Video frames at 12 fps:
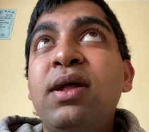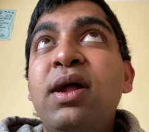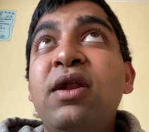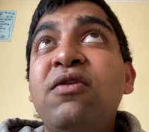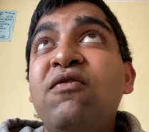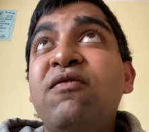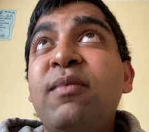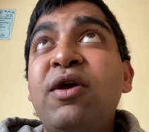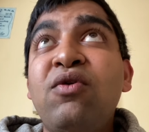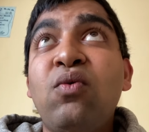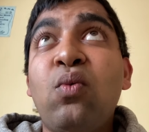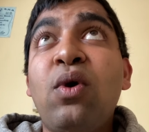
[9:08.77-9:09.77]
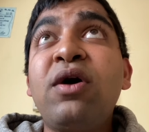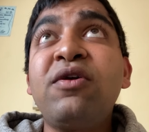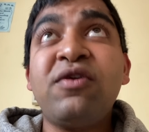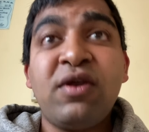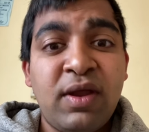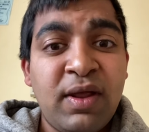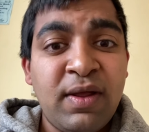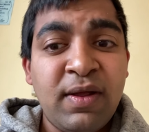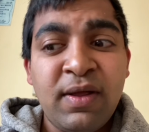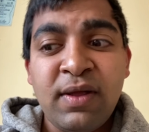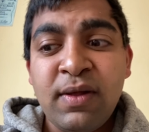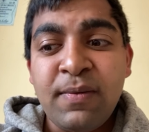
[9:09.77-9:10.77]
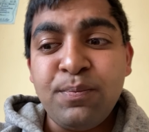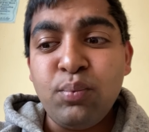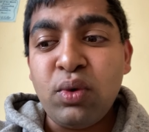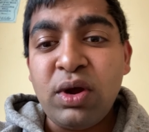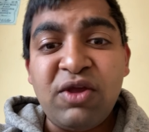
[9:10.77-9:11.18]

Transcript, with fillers: it doesn't matter what money